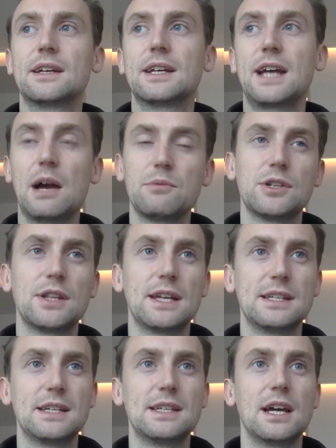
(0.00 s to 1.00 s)
capture their
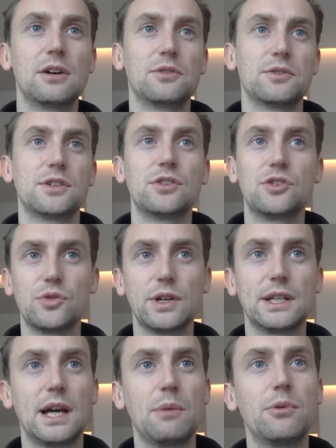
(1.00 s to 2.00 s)
details during
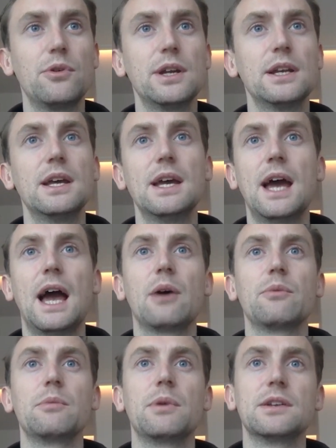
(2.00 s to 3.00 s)
that point, help
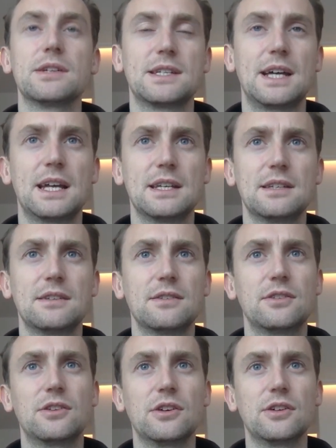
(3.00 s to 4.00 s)
them understand
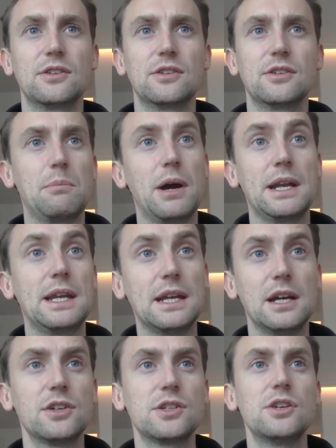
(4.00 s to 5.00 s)
that they might need
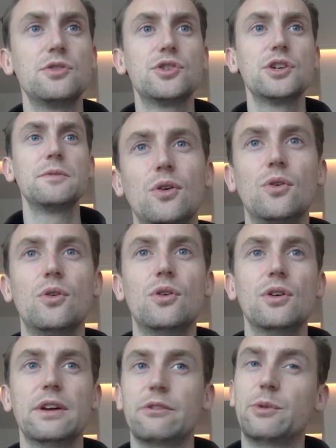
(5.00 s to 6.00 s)
our solution, or
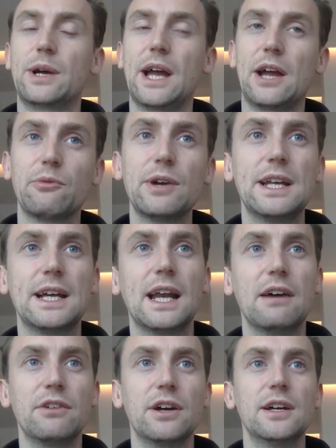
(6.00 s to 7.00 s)
if we're getting really
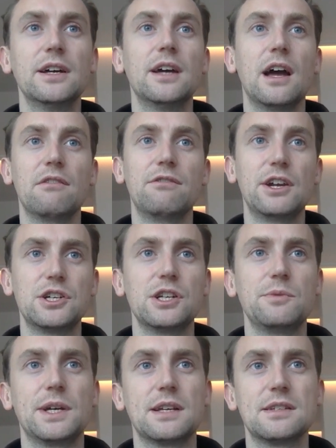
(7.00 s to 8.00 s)
clever, eventually
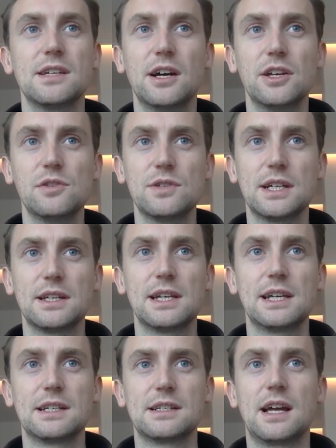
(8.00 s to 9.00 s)
we can start using
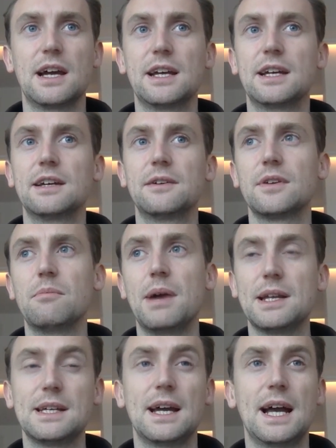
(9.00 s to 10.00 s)
things like
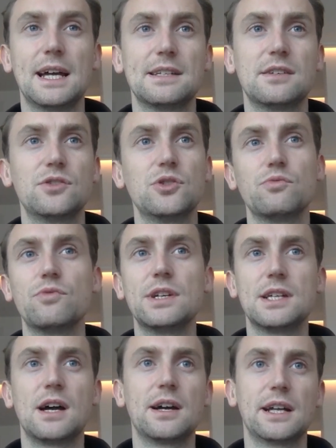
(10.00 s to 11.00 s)
meta ads to
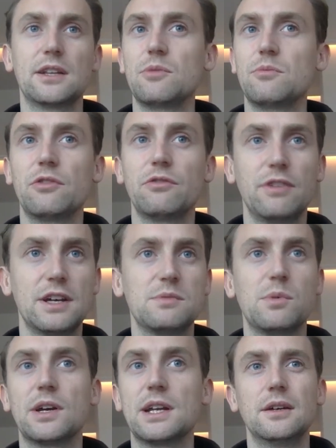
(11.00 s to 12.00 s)
retarget them on
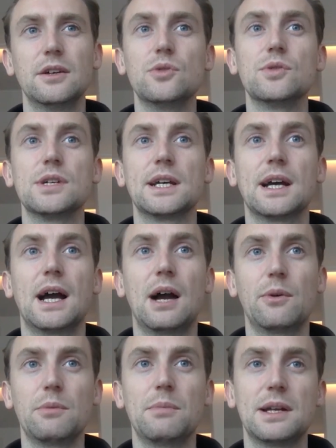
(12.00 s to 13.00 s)
Facebook and using
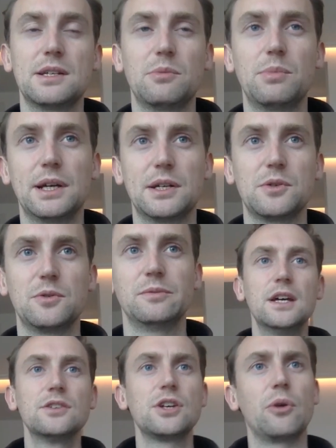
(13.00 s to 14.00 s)
our meta pixel.
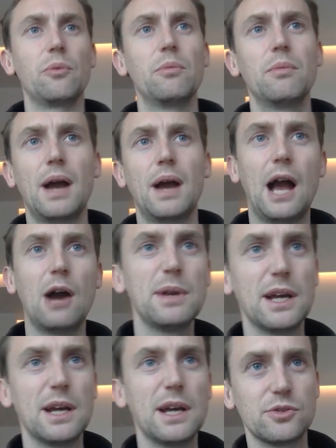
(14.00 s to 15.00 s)
So how many
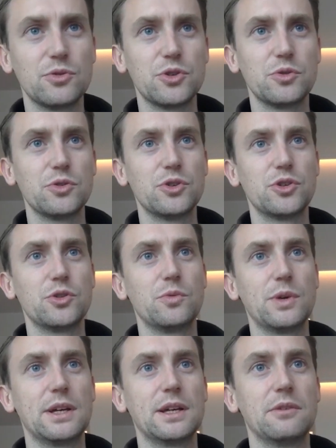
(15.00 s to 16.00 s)
articles should
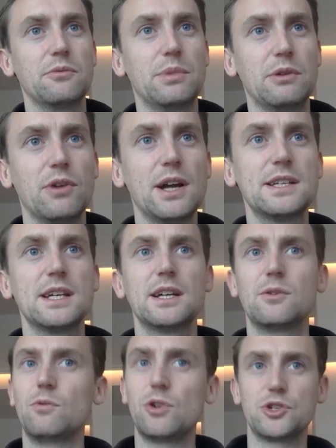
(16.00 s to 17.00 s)
we be writing?
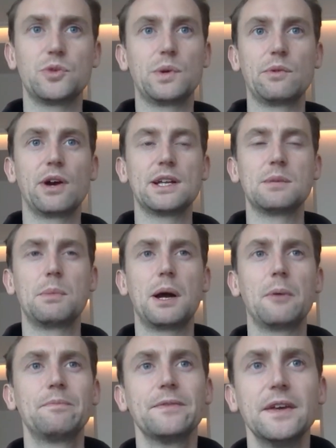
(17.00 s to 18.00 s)
What should we write
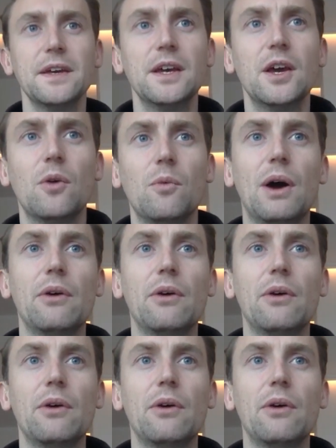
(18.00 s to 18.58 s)
about? Well,